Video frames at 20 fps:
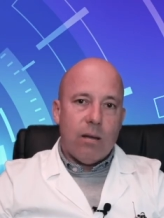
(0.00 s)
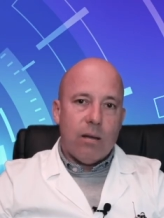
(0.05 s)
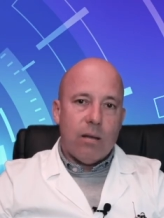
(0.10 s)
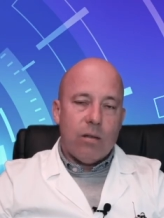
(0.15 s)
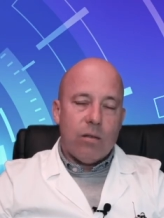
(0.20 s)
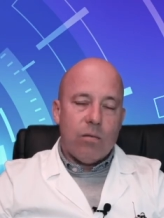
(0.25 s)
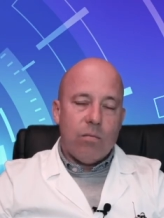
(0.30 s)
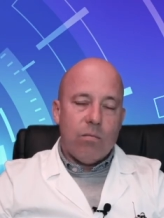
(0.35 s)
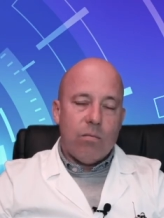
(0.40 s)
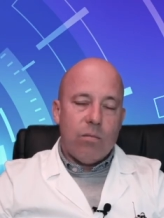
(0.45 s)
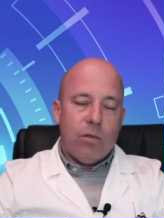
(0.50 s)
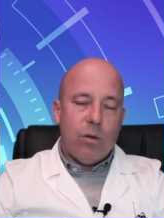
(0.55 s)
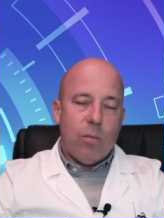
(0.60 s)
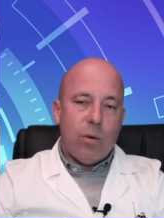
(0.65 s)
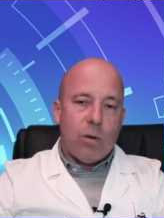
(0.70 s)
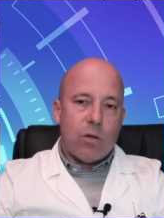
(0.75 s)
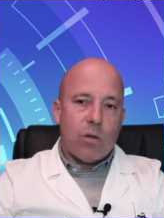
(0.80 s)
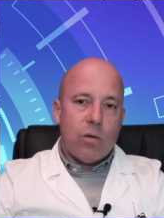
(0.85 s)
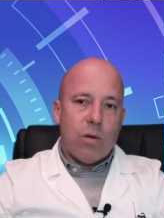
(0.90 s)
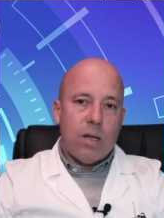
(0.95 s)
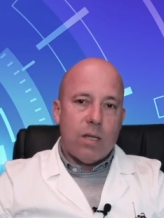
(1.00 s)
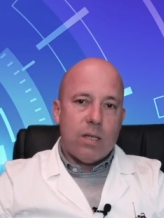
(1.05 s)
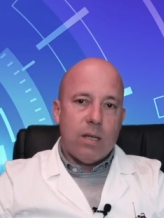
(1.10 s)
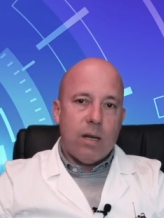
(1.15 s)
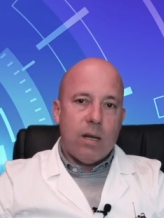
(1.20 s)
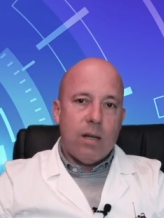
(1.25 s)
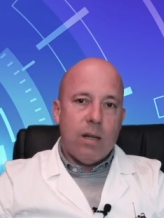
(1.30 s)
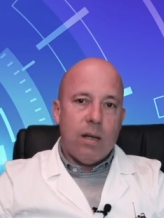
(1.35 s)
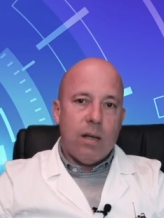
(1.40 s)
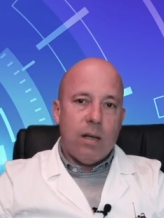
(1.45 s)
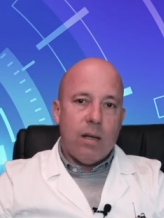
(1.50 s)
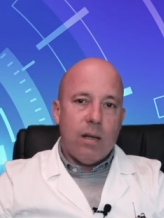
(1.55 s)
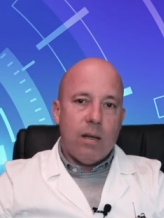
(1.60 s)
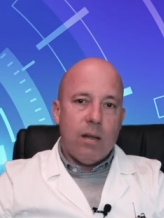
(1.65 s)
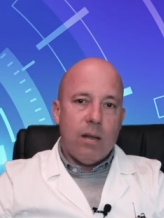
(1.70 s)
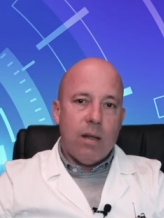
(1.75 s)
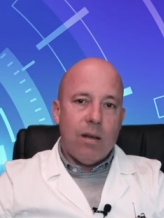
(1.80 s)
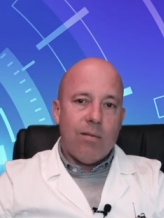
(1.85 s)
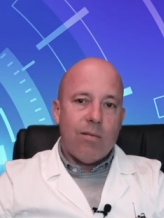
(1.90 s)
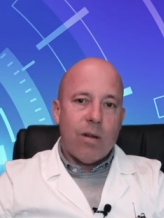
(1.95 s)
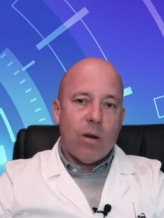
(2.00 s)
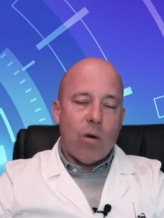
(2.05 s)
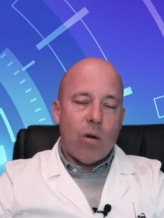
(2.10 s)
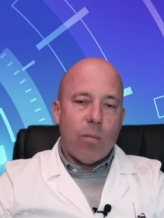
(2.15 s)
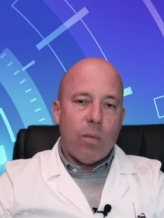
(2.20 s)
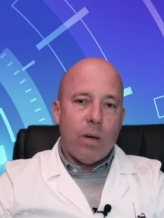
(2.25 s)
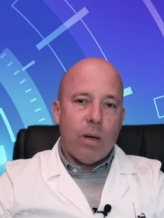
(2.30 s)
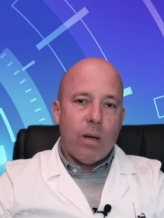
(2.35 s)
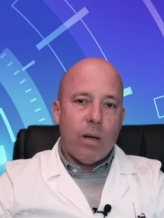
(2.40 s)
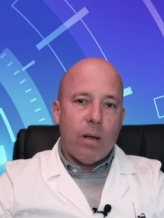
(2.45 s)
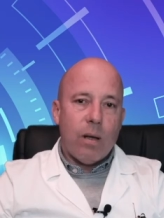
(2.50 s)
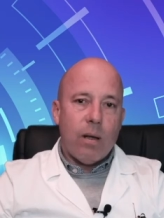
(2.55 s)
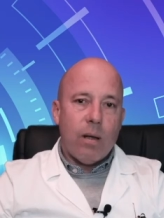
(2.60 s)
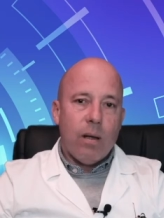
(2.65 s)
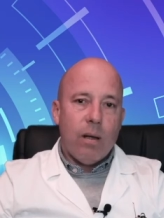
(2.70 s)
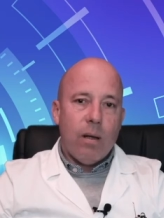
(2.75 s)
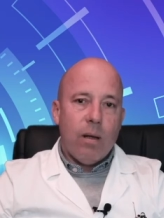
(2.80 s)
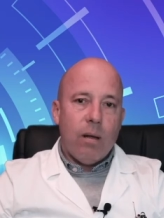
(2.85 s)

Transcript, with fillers: that is, there may be warning signs